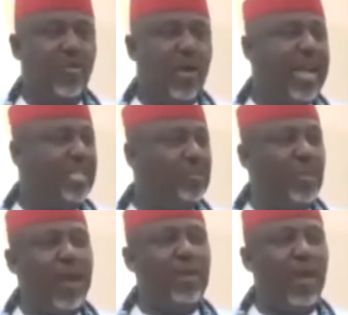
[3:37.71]
why these
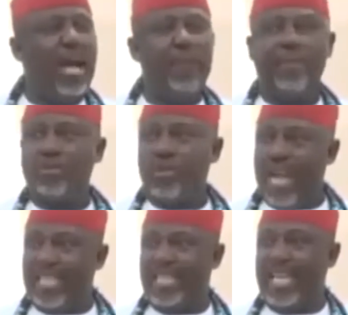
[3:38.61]
people are not happy to
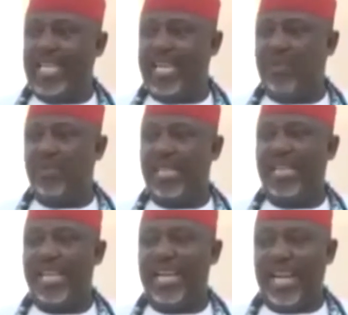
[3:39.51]
the extent that they will
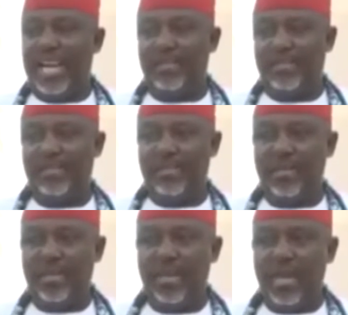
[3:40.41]
take their life
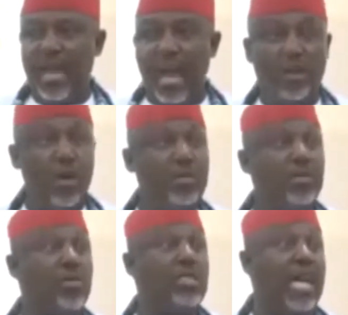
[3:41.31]
and commit
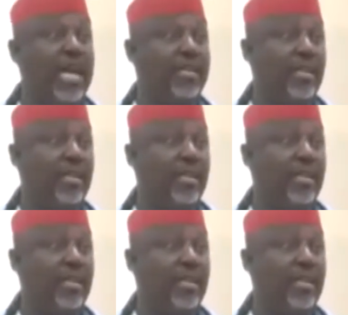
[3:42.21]
suicide.